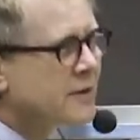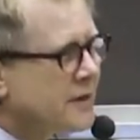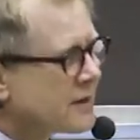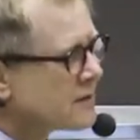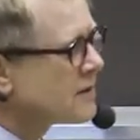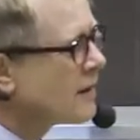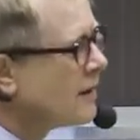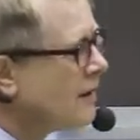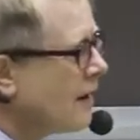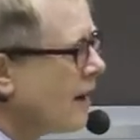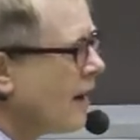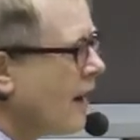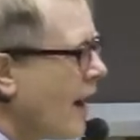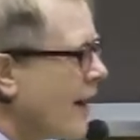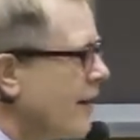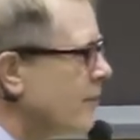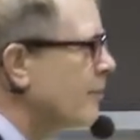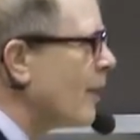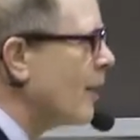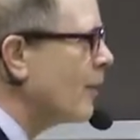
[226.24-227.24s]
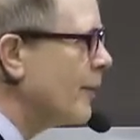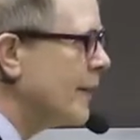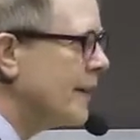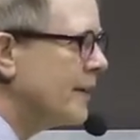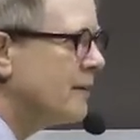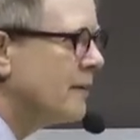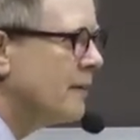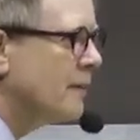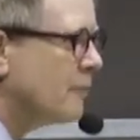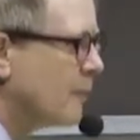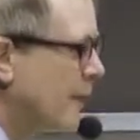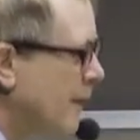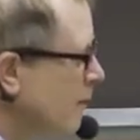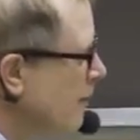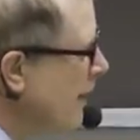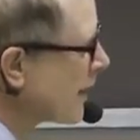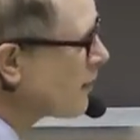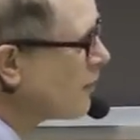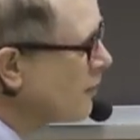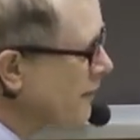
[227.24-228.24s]
sense, unbounded. One of
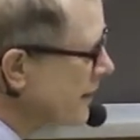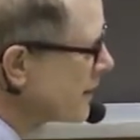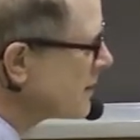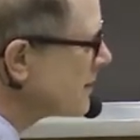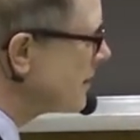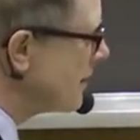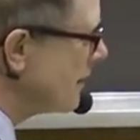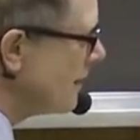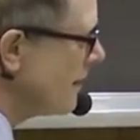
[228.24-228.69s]
my colleagues